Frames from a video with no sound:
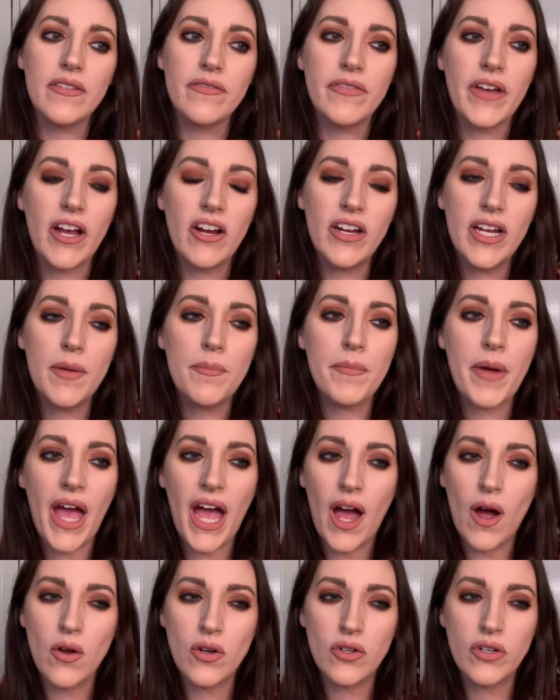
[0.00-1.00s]
Very
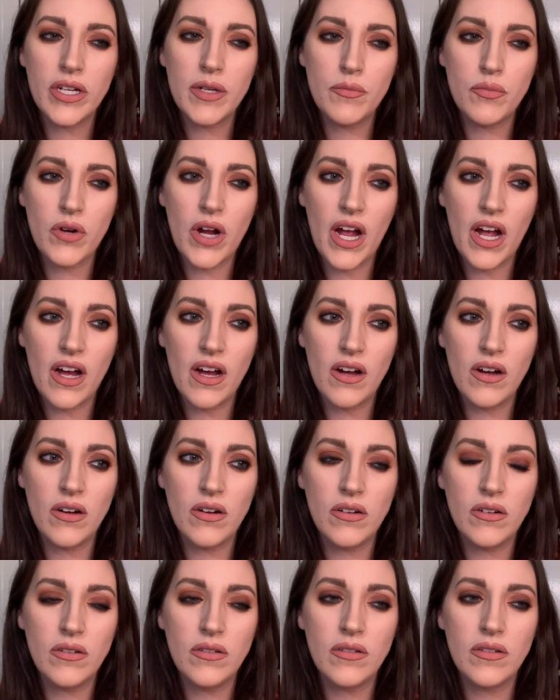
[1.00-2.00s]
powdery
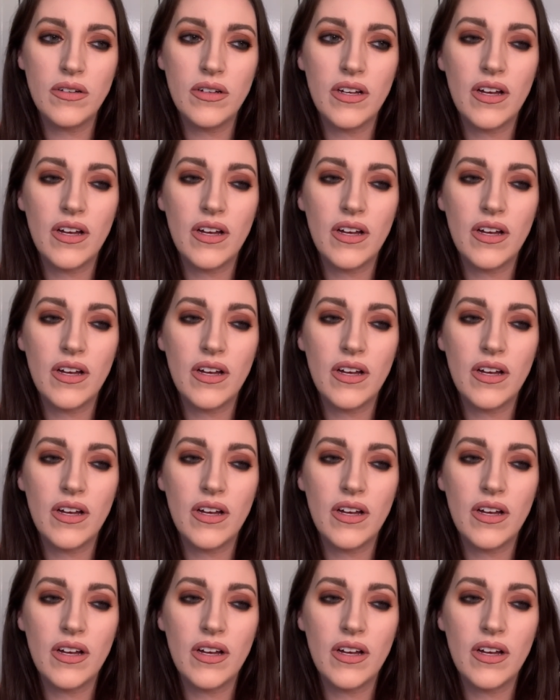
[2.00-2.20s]
brow.